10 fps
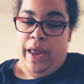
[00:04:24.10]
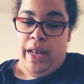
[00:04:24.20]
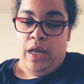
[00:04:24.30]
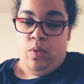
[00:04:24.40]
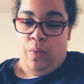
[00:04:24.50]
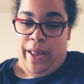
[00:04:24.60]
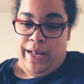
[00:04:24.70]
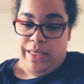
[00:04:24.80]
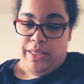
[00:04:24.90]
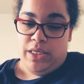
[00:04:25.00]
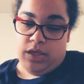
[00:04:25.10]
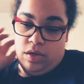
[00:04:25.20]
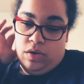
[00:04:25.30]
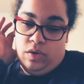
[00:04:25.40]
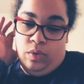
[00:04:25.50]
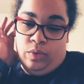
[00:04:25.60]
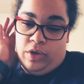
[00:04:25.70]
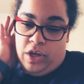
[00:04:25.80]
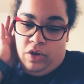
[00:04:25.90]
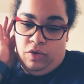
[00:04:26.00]
Anyways, ooh,
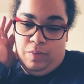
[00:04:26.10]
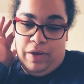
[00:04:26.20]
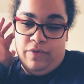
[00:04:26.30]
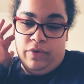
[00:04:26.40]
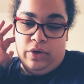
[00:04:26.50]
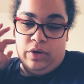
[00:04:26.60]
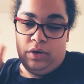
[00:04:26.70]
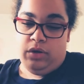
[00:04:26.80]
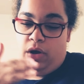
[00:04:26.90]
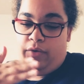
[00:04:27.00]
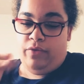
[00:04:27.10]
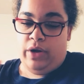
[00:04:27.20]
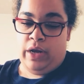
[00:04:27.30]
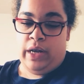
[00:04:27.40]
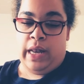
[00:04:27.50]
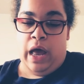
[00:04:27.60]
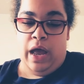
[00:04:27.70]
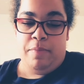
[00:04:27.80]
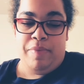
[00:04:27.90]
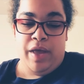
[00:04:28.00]
excuse me for sorry for doing that
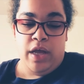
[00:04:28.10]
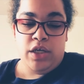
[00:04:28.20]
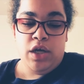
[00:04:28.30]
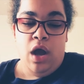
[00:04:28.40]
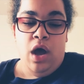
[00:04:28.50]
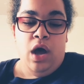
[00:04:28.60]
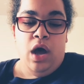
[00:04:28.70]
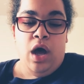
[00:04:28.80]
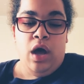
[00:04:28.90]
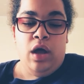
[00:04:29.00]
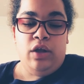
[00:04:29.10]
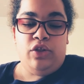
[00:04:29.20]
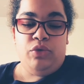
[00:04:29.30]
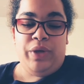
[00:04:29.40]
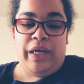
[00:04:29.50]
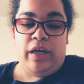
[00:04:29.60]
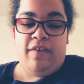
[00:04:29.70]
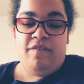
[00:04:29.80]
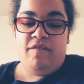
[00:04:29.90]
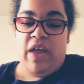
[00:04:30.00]
high pitch. Uh,
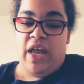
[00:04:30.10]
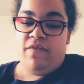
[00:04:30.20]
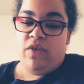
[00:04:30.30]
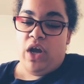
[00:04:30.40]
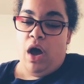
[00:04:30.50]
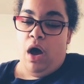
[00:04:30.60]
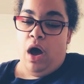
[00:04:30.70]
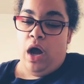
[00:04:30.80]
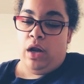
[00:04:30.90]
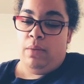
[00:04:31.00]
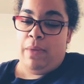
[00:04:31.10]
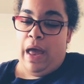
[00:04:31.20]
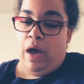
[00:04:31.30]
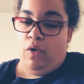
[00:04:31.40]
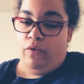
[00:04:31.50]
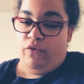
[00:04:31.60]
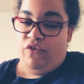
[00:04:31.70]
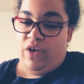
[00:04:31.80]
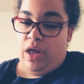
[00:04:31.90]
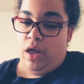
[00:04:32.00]
three favorite autumn
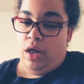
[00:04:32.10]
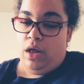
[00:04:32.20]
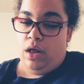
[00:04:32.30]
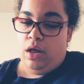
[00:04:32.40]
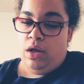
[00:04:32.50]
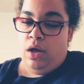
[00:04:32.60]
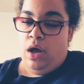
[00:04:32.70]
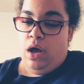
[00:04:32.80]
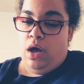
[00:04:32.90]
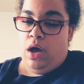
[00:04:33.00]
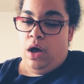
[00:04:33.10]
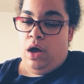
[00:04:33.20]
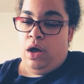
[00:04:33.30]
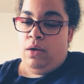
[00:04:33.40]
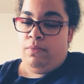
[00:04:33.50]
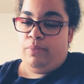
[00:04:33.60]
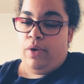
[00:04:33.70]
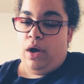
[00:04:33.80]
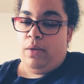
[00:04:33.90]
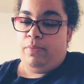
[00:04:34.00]
outfit. Um,
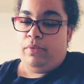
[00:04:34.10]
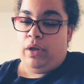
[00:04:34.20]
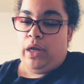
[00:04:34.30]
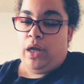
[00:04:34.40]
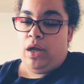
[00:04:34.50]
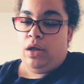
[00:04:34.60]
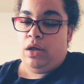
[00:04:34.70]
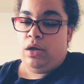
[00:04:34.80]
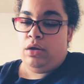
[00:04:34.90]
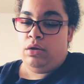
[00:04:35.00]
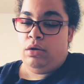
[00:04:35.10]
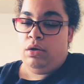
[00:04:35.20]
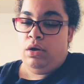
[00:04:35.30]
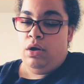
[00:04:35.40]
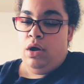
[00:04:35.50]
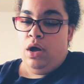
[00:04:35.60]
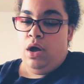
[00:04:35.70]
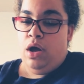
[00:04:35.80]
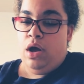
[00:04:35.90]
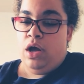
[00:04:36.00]
probably
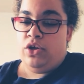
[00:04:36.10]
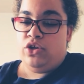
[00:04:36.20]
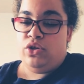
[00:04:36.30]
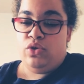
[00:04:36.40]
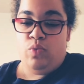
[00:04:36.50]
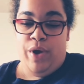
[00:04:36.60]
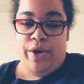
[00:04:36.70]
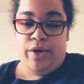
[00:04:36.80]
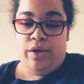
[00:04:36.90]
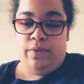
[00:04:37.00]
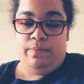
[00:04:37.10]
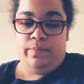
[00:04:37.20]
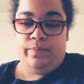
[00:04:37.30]
a sweater,